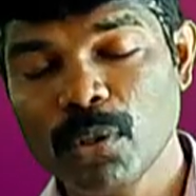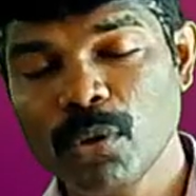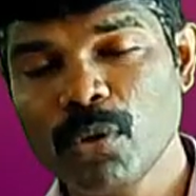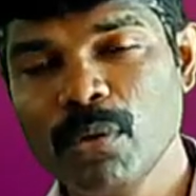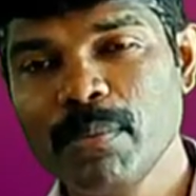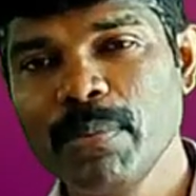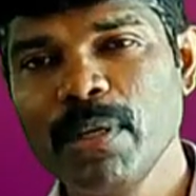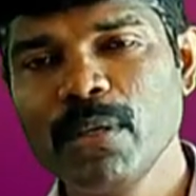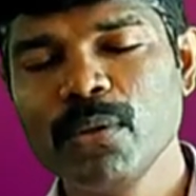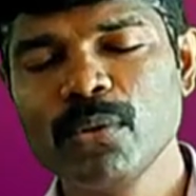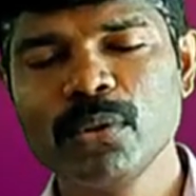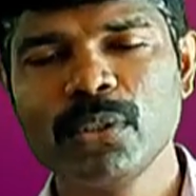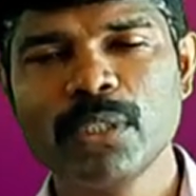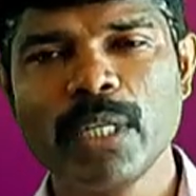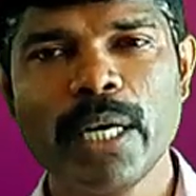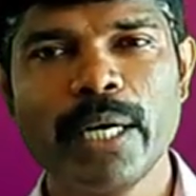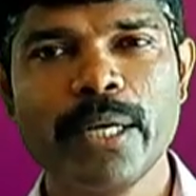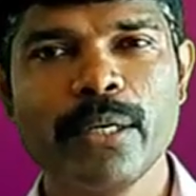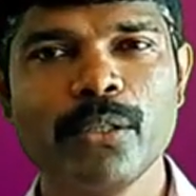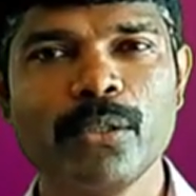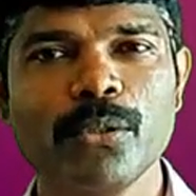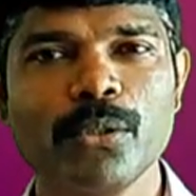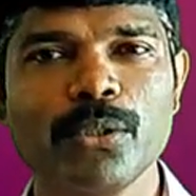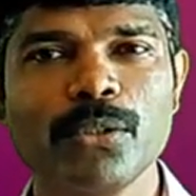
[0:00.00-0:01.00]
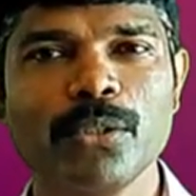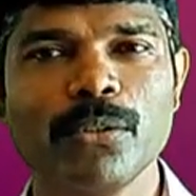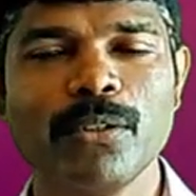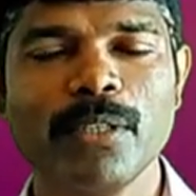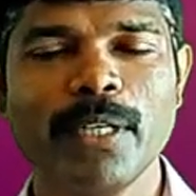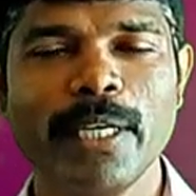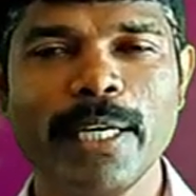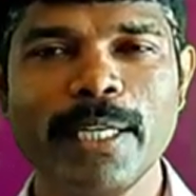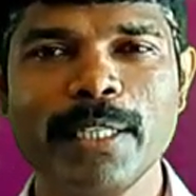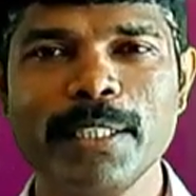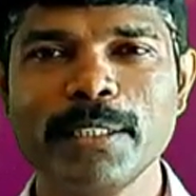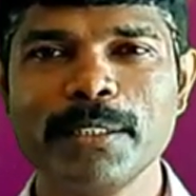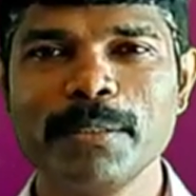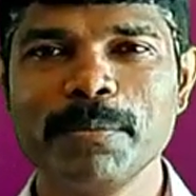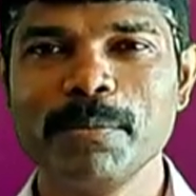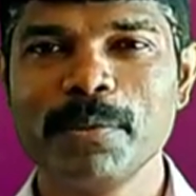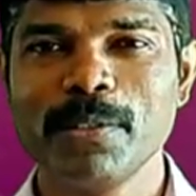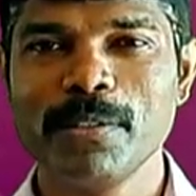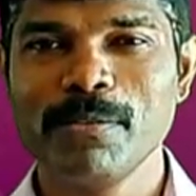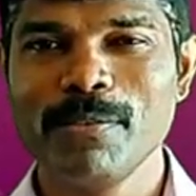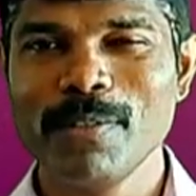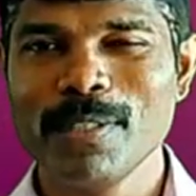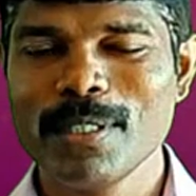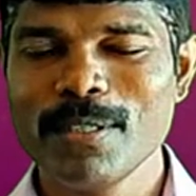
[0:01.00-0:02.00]
Omnivores are those
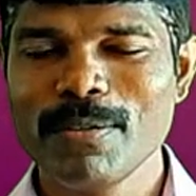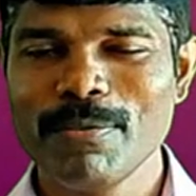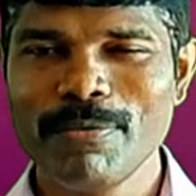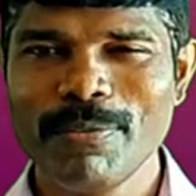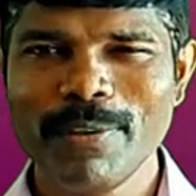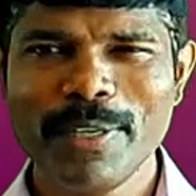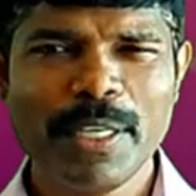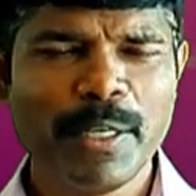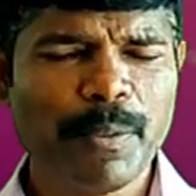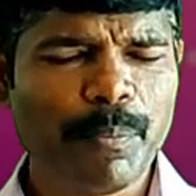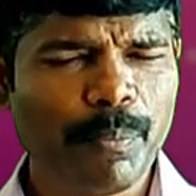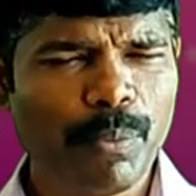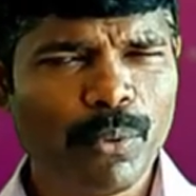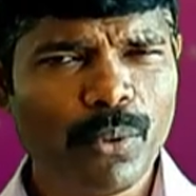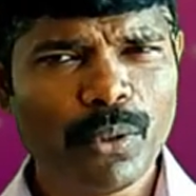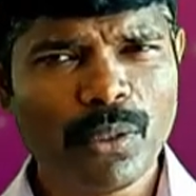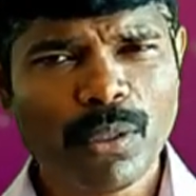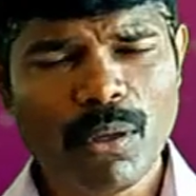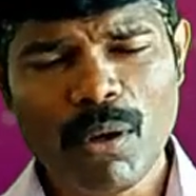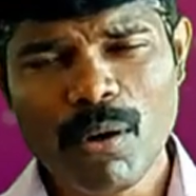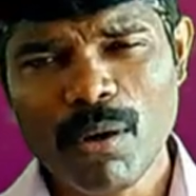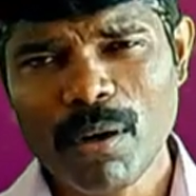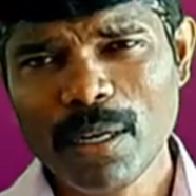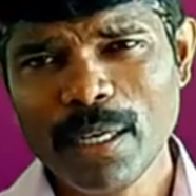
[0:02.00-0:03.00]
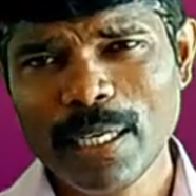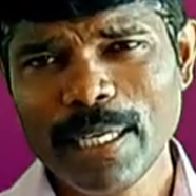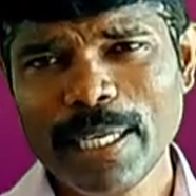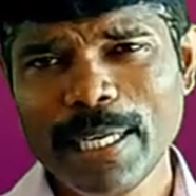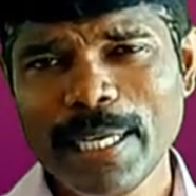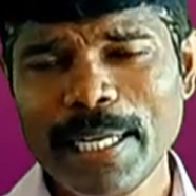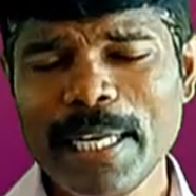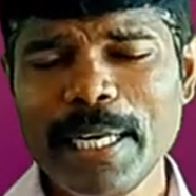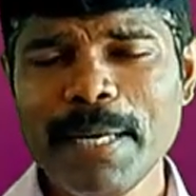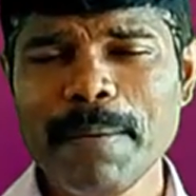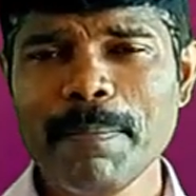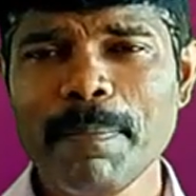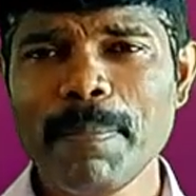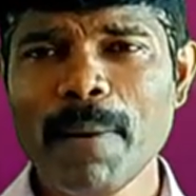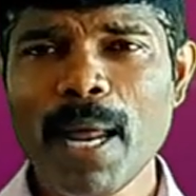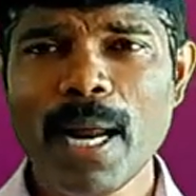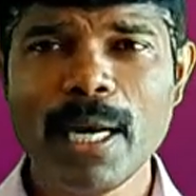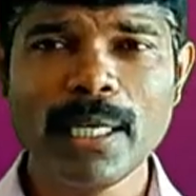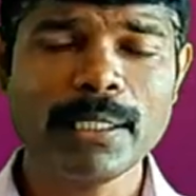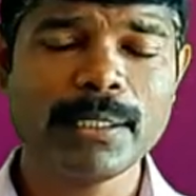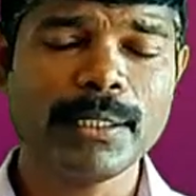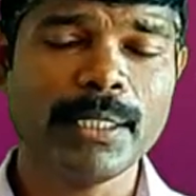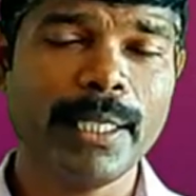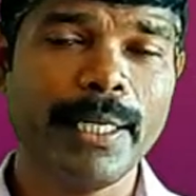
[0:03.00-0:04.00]
organisms which feed both on green
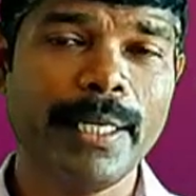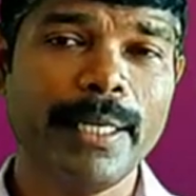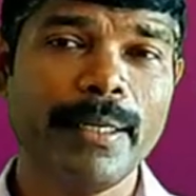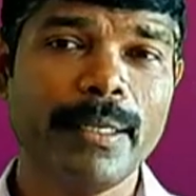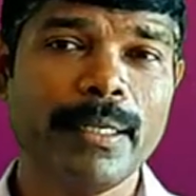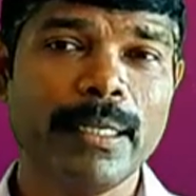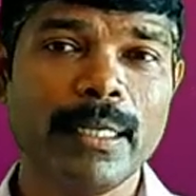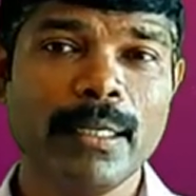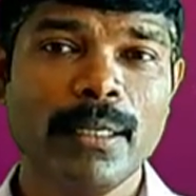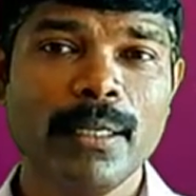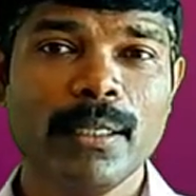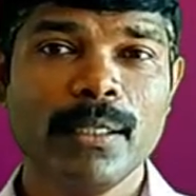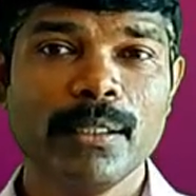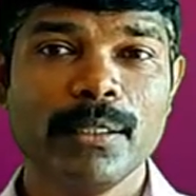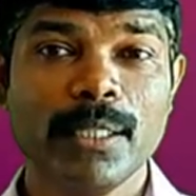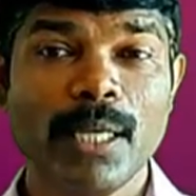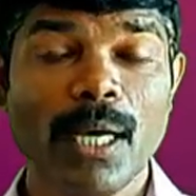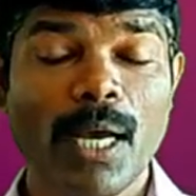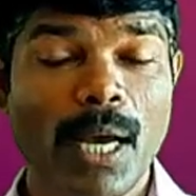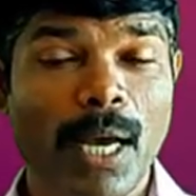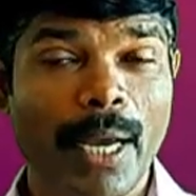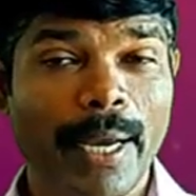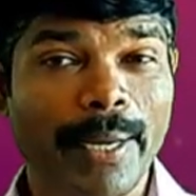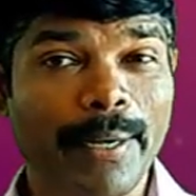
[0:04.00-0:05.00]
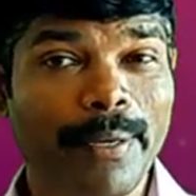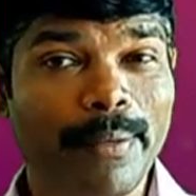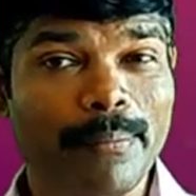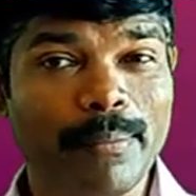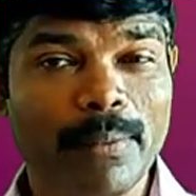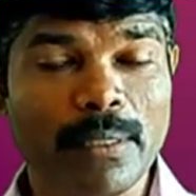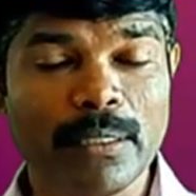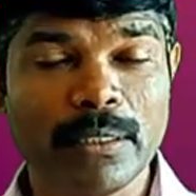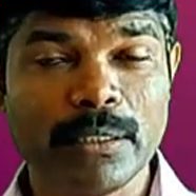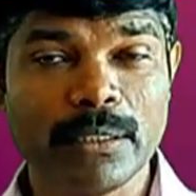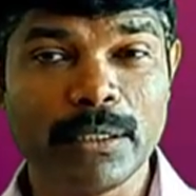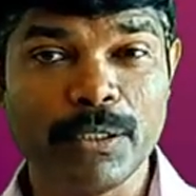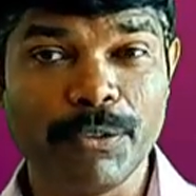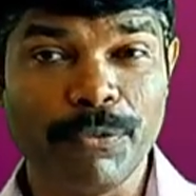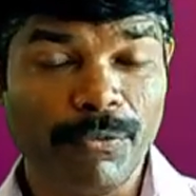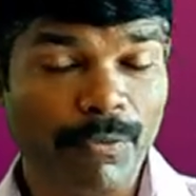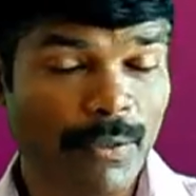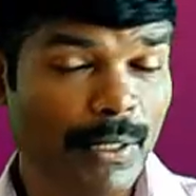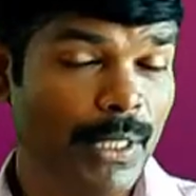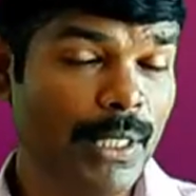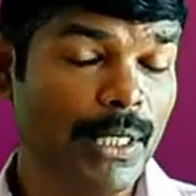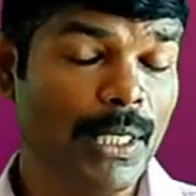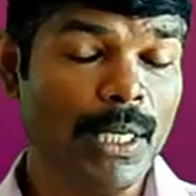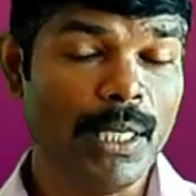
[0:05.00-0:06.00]
plants and the animals.
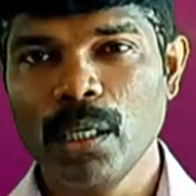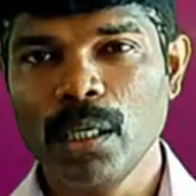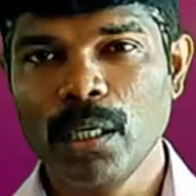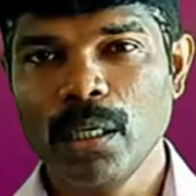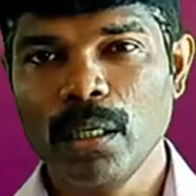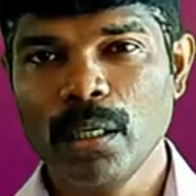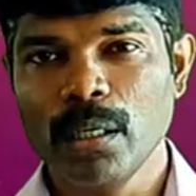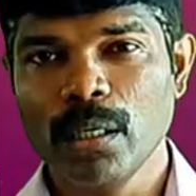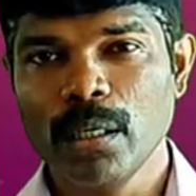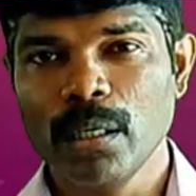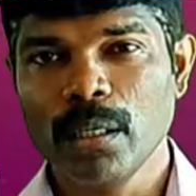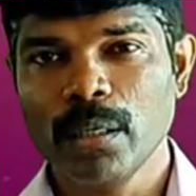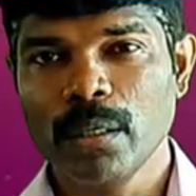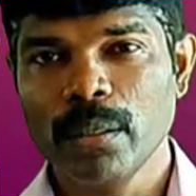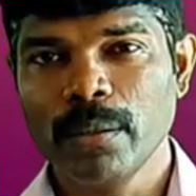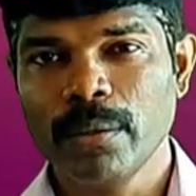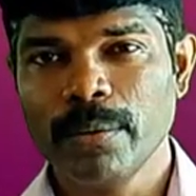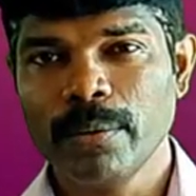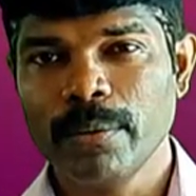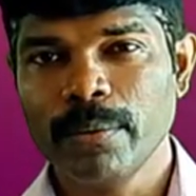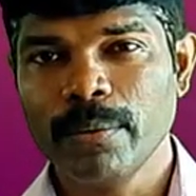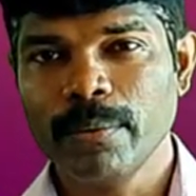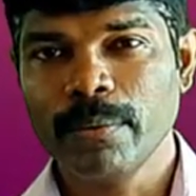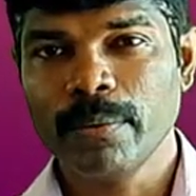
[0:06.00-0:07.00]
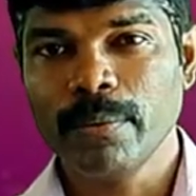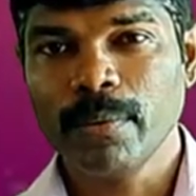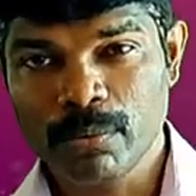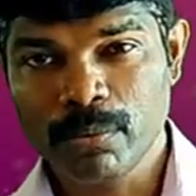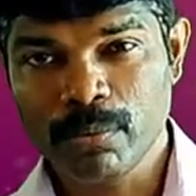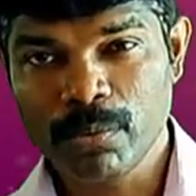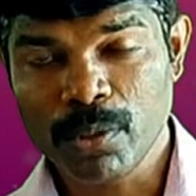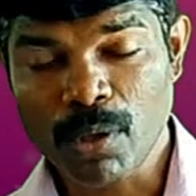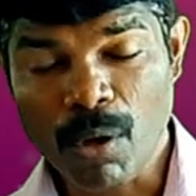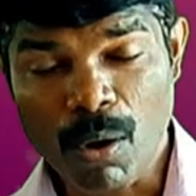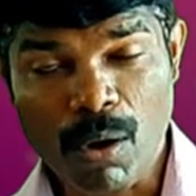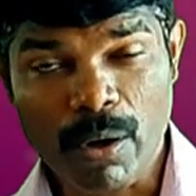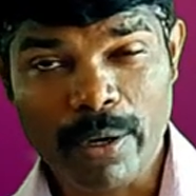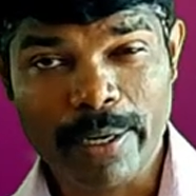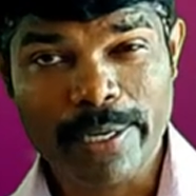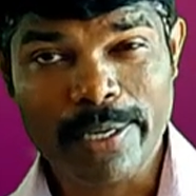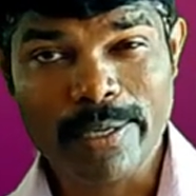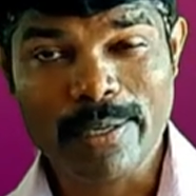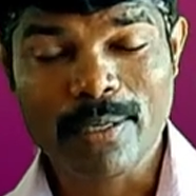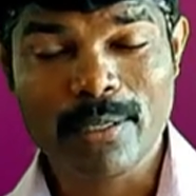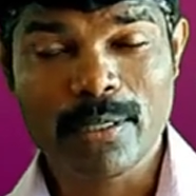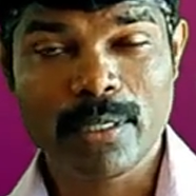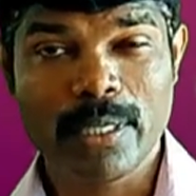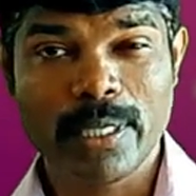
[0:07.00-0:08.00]
We and dog
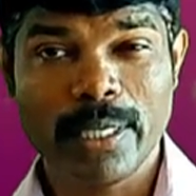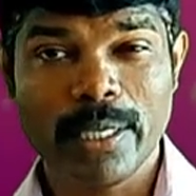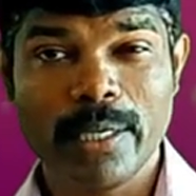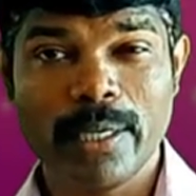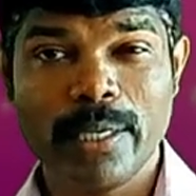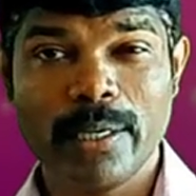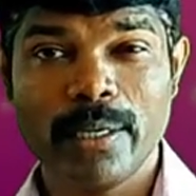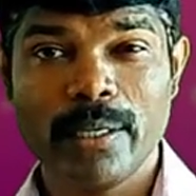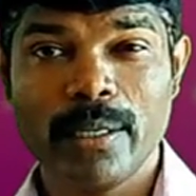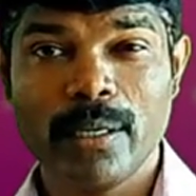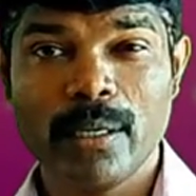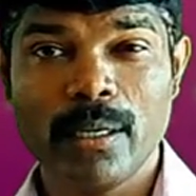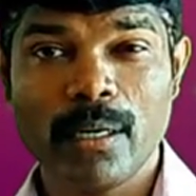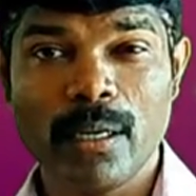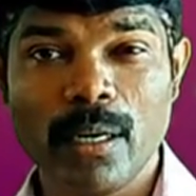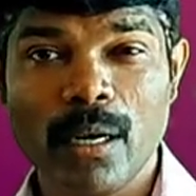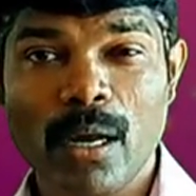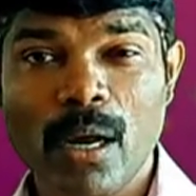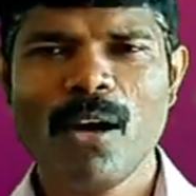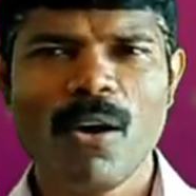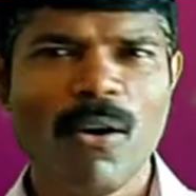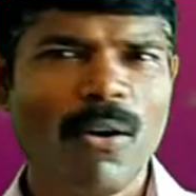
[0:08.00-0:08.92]
is there.